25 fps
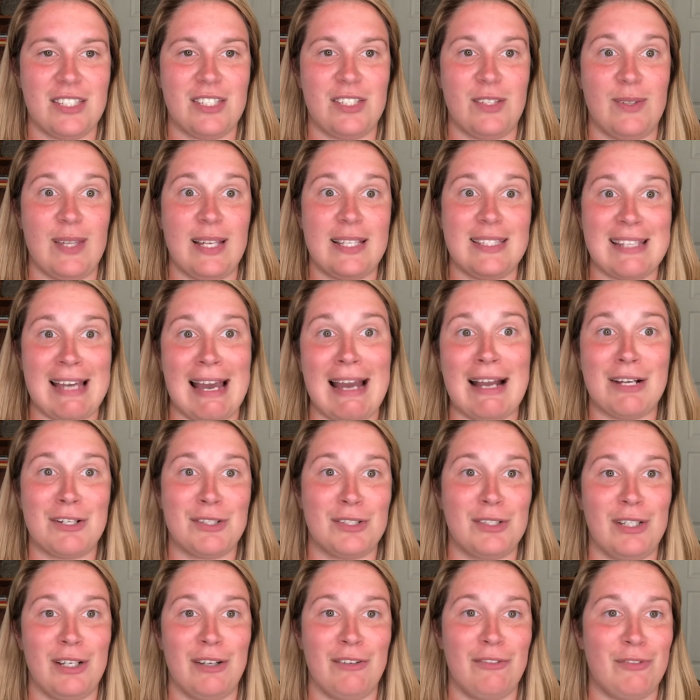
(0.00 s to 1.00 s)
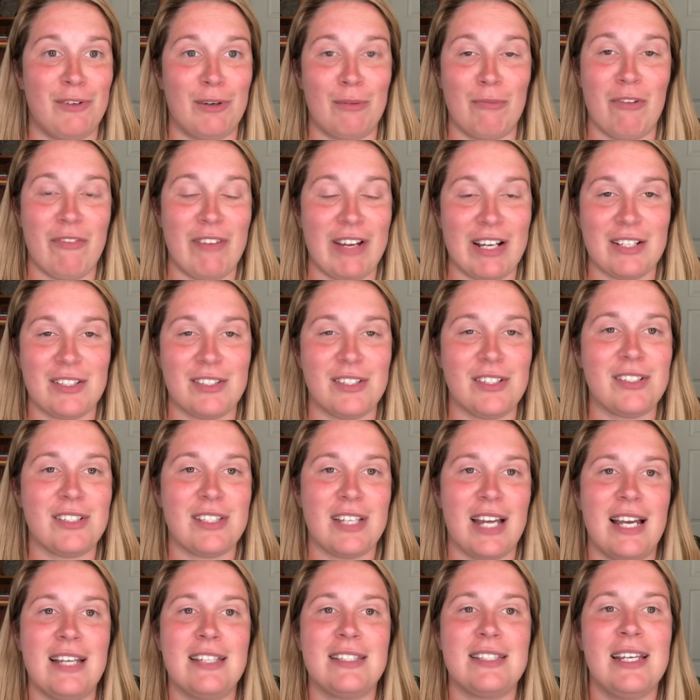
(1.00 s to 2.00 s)
So that's actually a form of
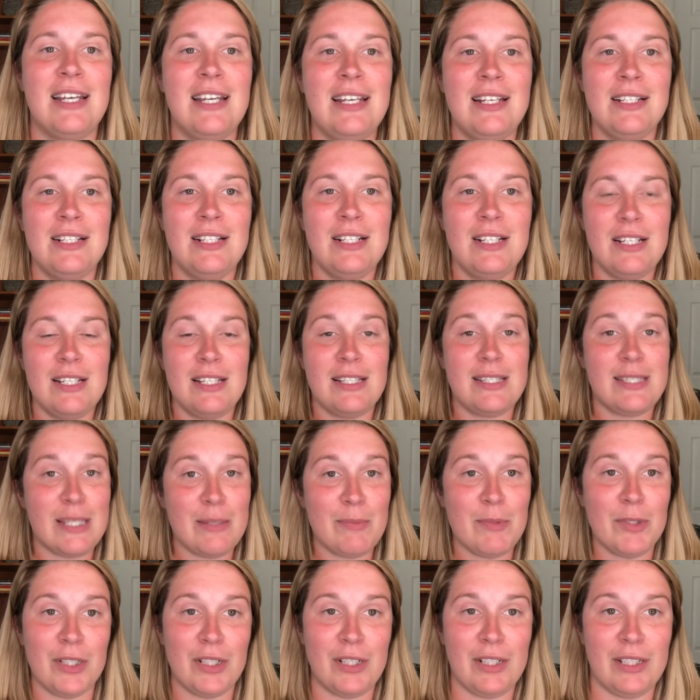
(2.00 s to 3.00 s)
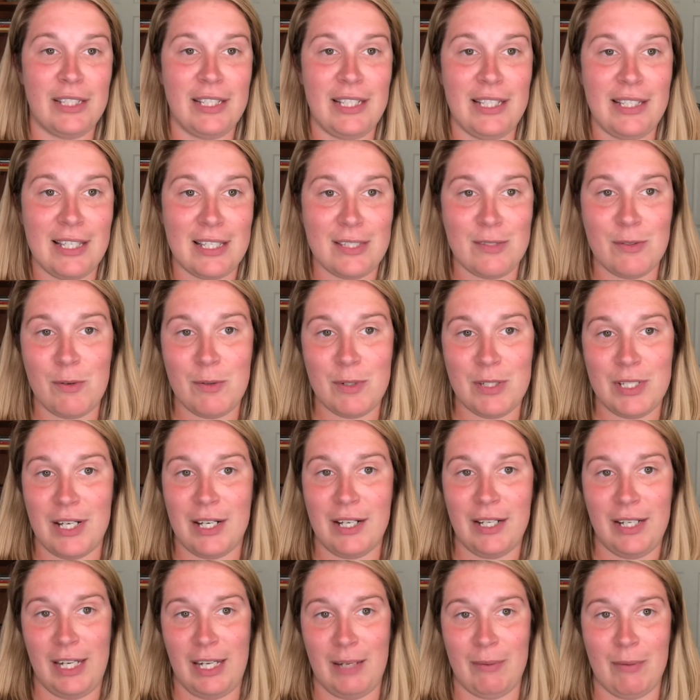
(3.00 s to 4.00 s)
exercise. Similarly, that's what we're
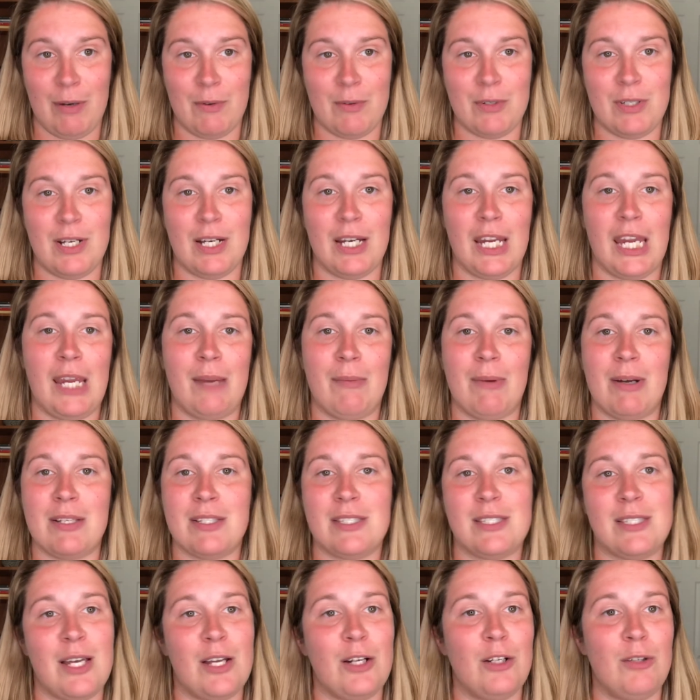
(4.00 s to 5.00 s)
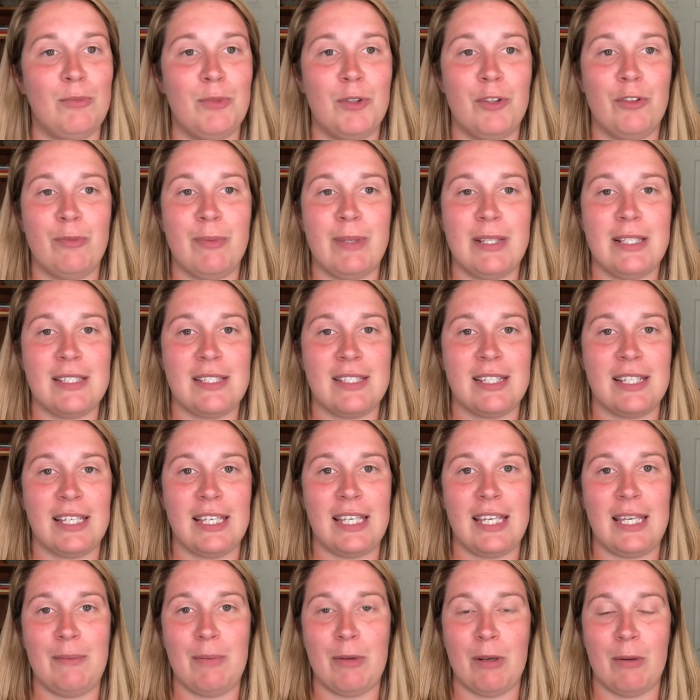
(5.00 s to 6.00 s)
talking about. We're talking about subtle movements that
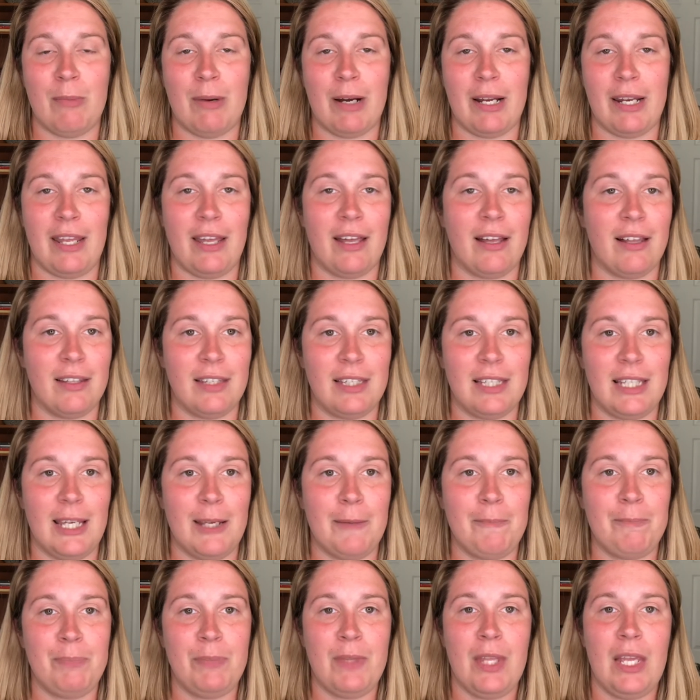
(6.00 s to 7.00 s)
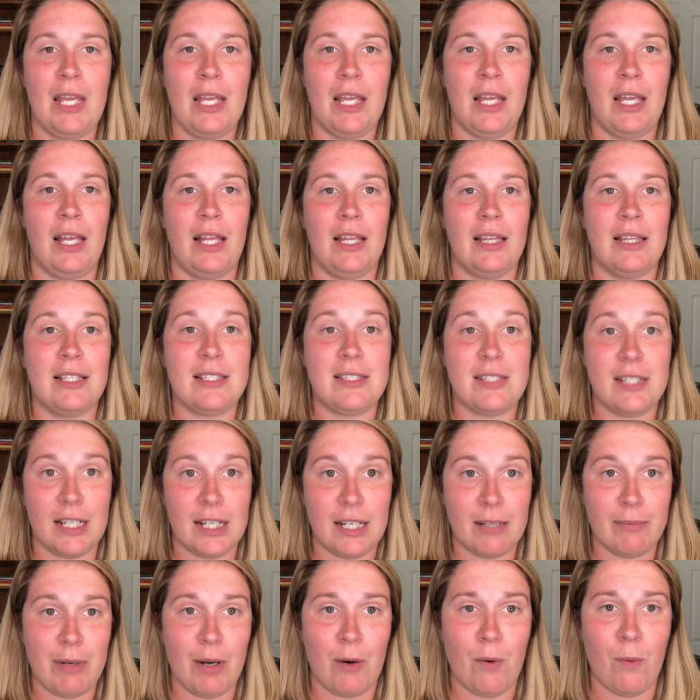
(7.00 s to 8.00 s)
keep your body healthy. Let's talk
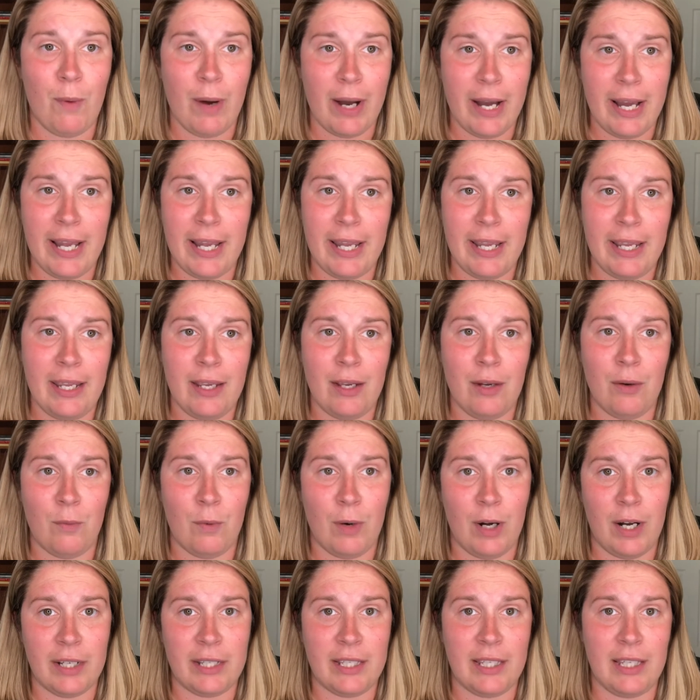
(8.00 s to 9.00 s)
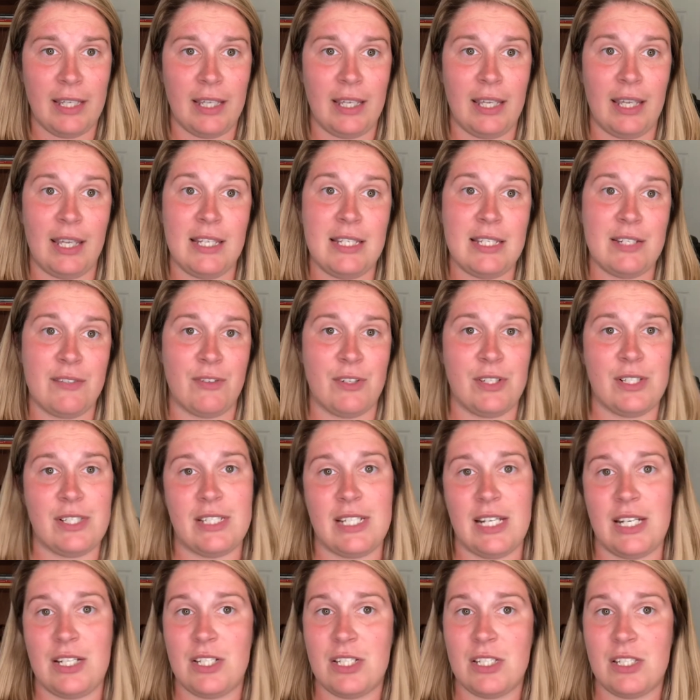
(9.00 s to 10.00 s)
about why walking in different
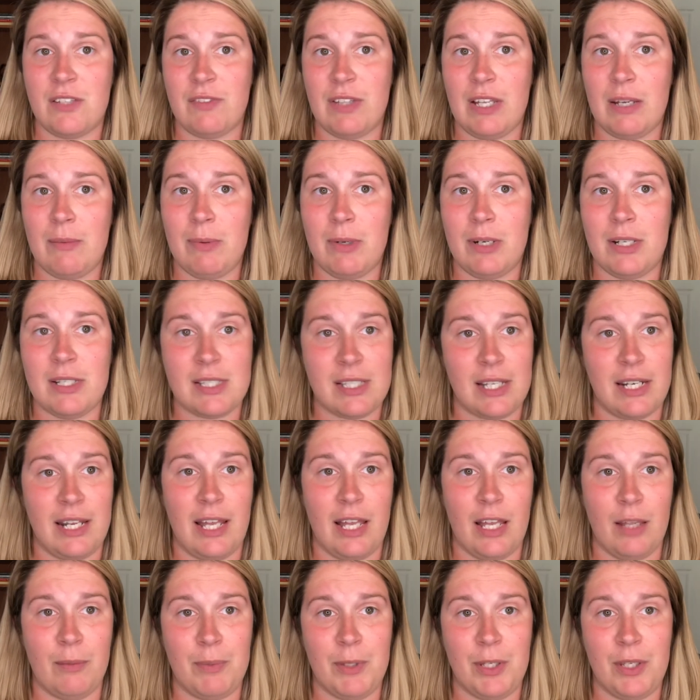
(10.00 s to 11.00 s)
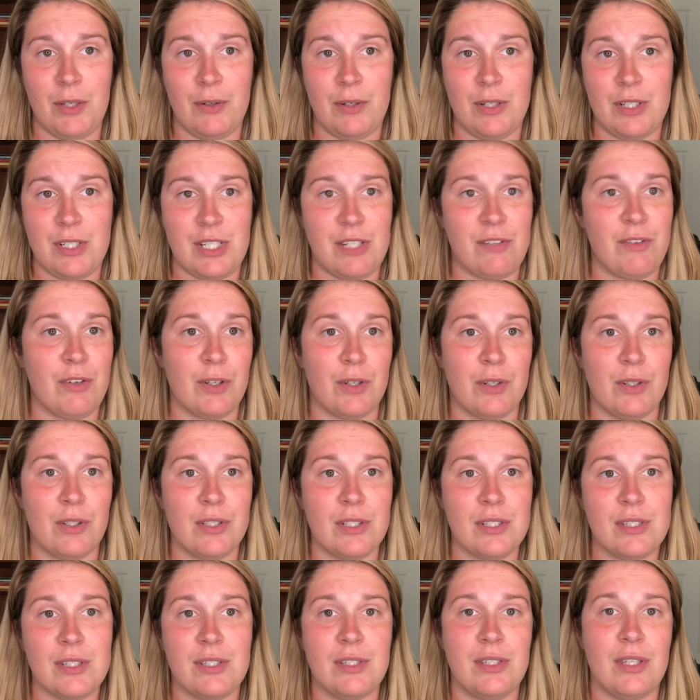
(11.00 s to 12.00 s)
stages of labor is going to help you achieve your goals.